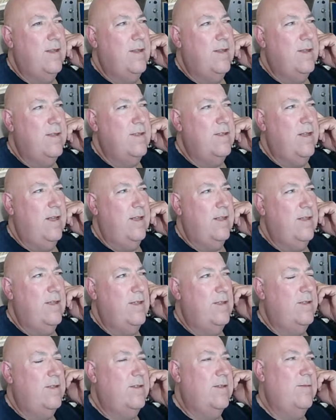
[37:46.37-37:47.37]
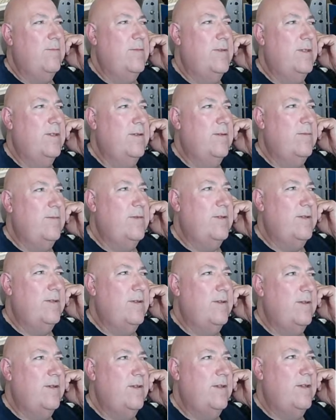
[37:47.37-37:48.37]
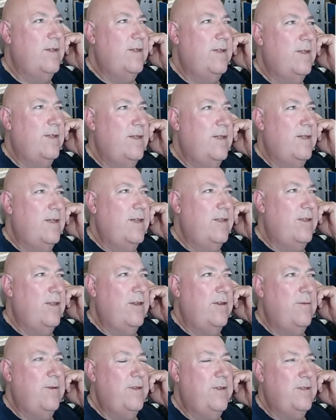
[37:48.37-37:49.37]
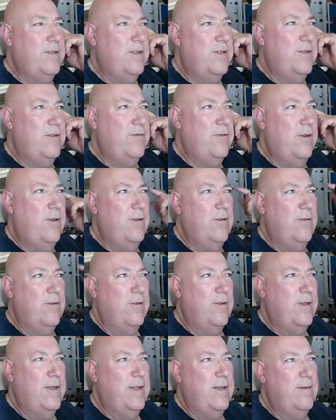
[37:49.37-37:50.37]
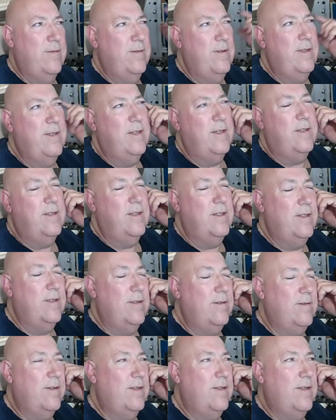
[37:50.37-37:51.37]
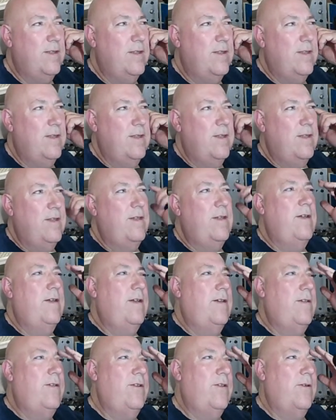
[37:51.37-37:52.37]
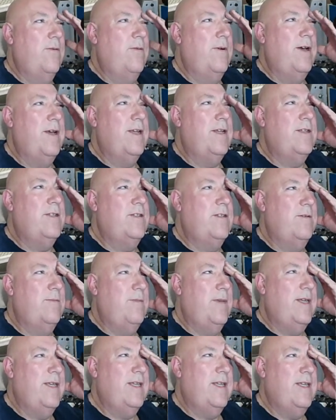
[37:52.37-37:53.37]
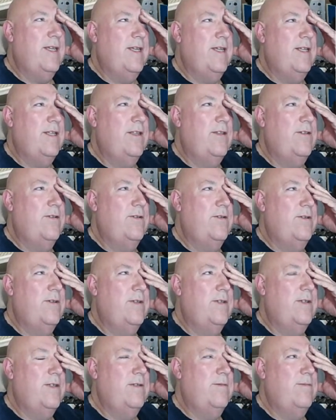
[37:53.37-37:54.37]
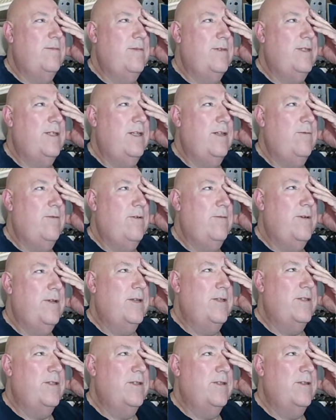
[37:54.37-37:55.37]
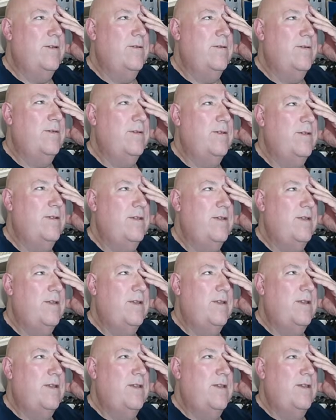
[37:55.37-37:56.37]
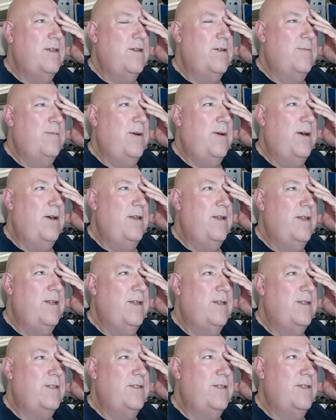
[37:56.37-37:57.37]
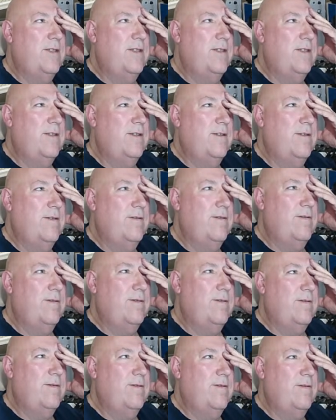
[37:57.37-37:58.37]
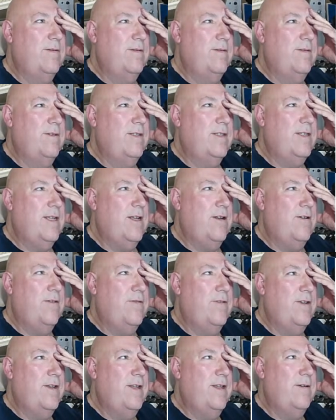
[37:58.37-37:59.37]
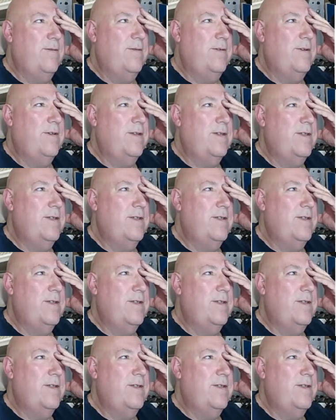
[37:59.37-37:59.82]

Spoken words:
It's like this sometimes. I don't know whether it's the controller or the network, so the other way is to make it into, I'll tell you what we could do, compile it as, let's get off the network.